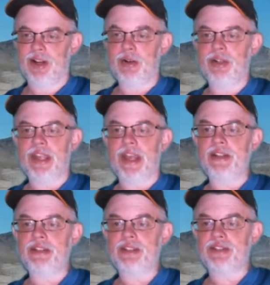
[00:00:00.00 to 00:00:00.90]
Oh, in
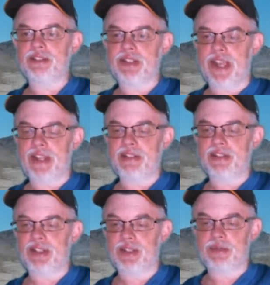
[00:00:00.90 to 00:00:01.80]
Kansas,
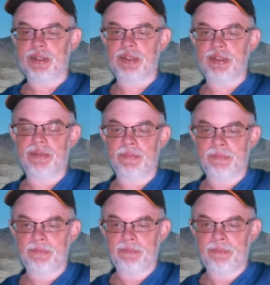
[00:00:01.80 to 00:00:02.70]
here's one.
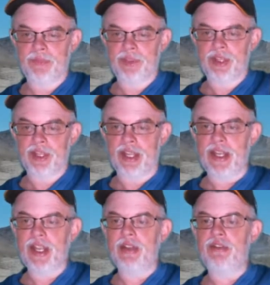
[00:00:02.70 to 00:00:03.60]

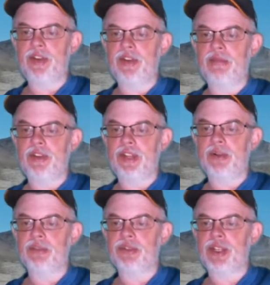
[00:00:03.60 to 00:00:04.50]
Hitting a
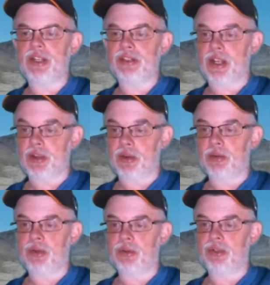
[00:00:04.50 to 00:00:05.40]
vending machine is a
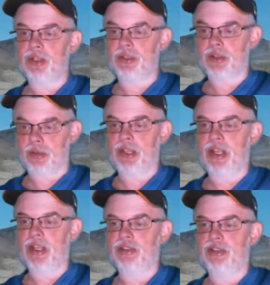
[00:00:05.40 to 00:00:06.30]
no-no in
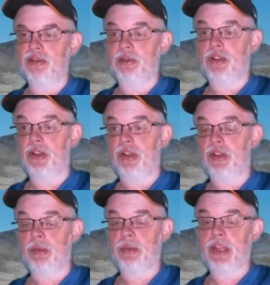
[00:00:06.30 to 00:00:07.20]
Derby, Kansas. So if you're
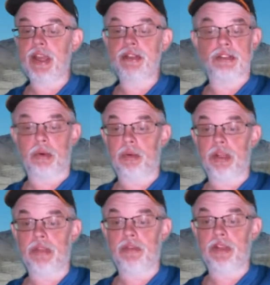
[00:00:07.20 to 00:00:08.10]
in Derby, Kansas,
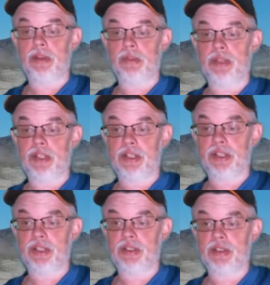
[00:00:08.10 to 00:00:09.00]
don't hit the vending
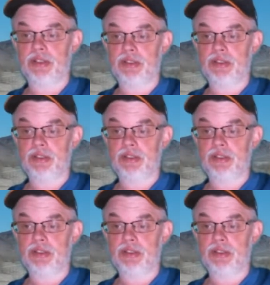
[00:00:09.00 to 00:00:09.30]
machine.